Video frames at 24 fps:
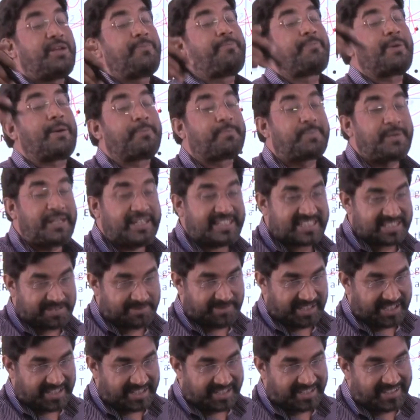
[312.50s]
the public
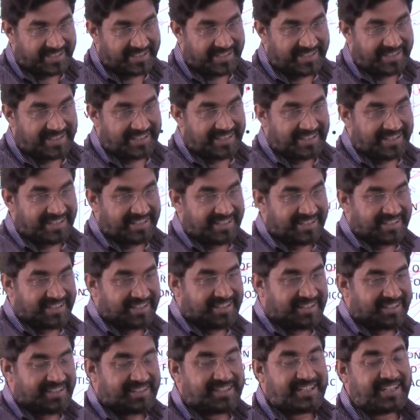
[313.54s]
sphere,
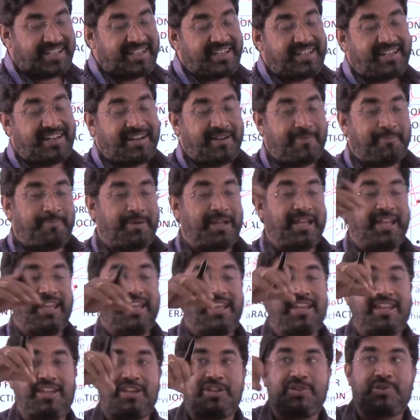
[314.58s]
then
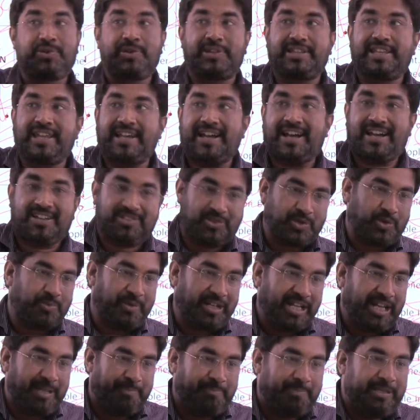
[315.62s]
bhai, there are so
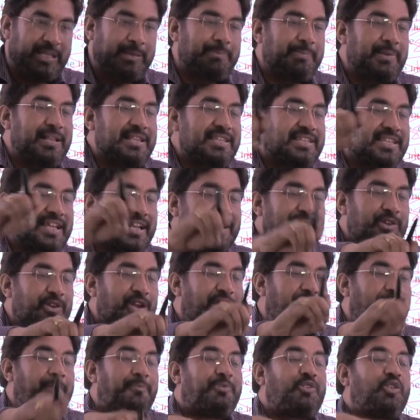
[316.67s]
many peoples and you
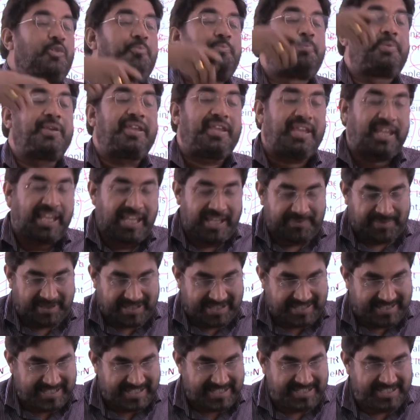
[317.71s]
have to behave
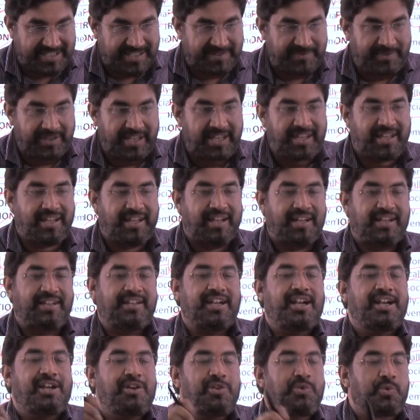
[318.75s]
in such a way
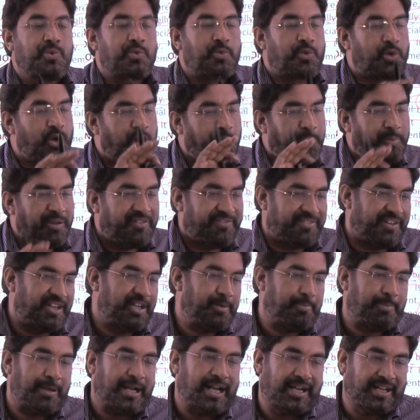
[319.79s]
that you won't be
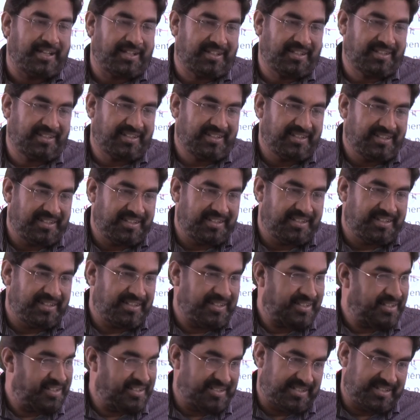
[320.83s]
felt bad.
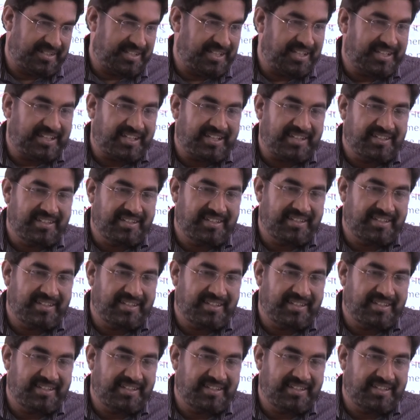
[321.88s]
Okay?